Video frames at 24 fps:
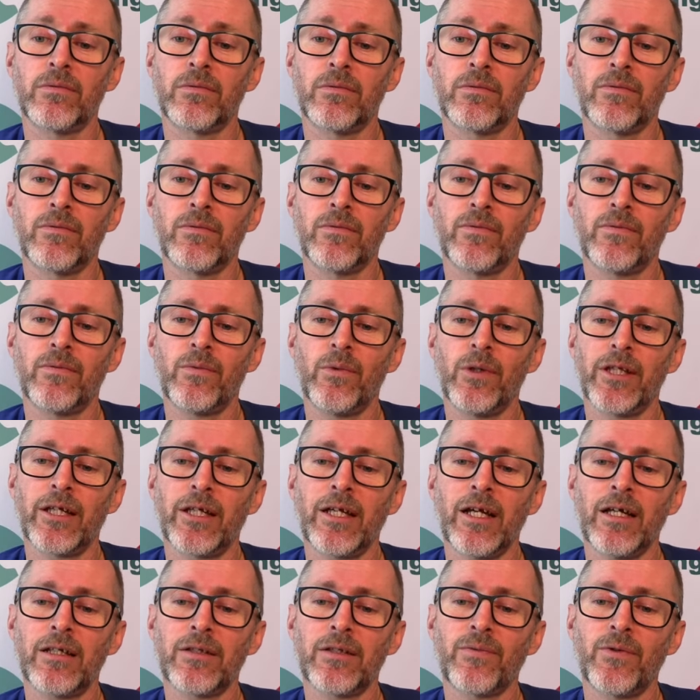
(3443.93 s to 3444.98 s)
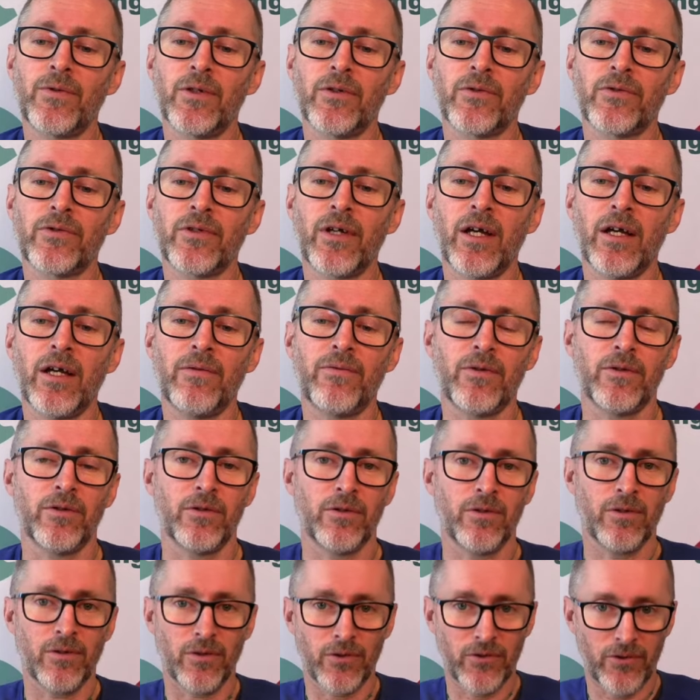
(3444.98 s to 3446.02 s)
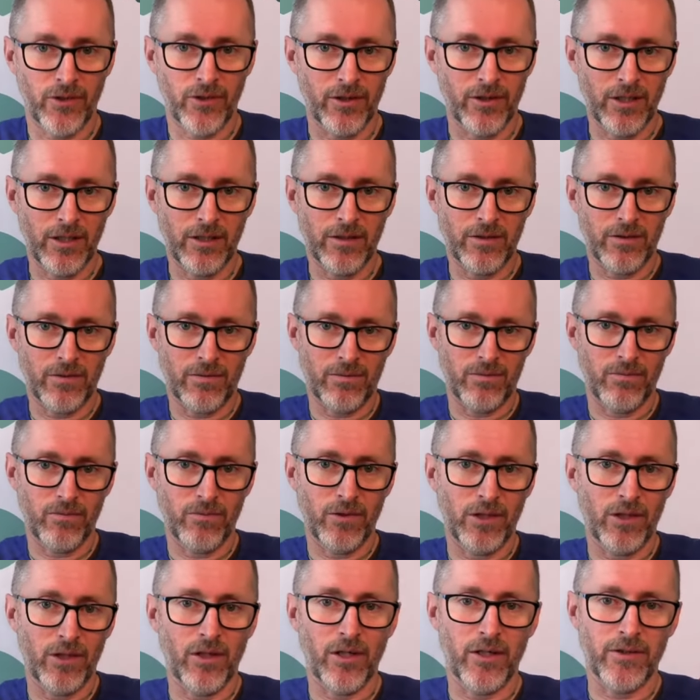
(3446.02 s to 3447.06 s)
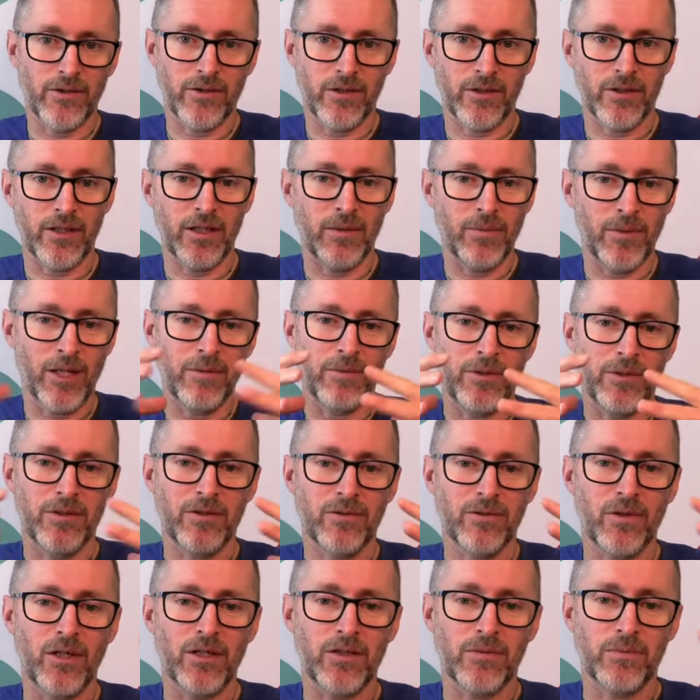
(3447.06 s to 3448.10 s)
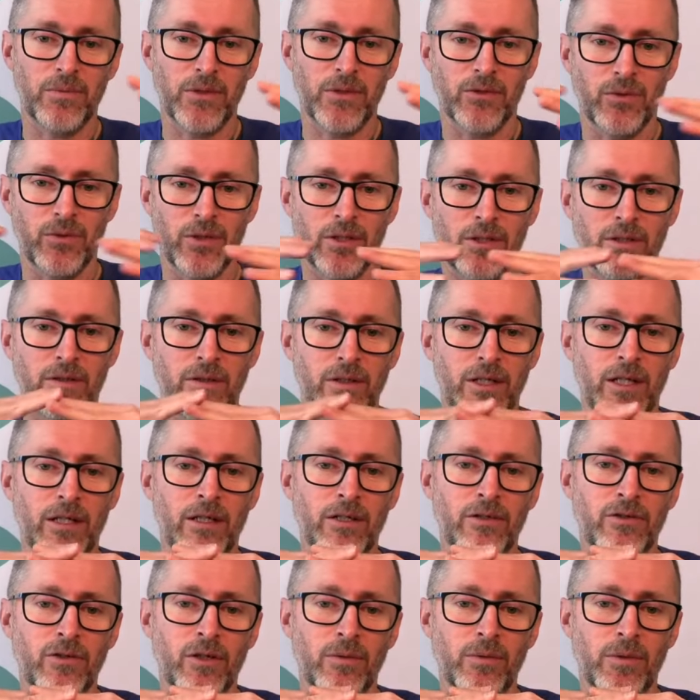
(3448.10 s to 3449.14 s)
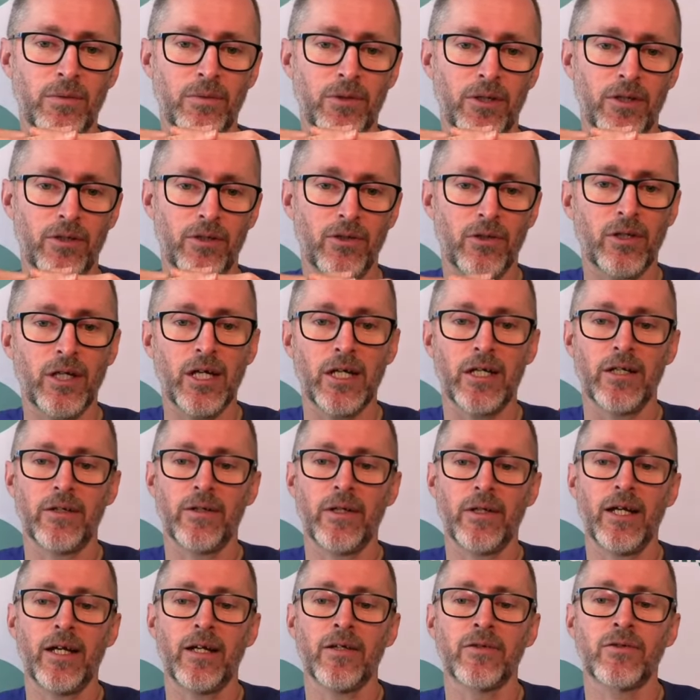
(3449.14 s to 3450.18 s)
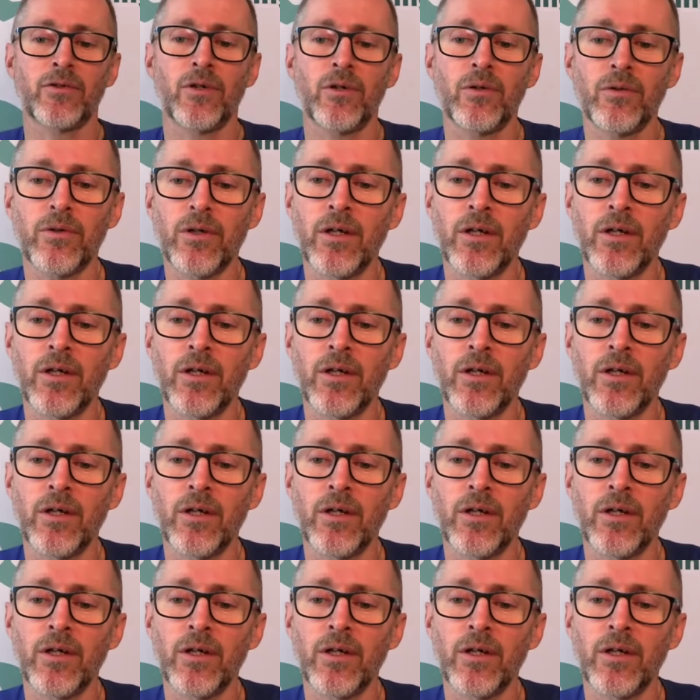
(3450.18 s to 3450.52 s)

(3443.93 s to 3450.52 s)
where the cats feel safe, and you also need to realise that there may be stress between any time you bring a new cat into the household.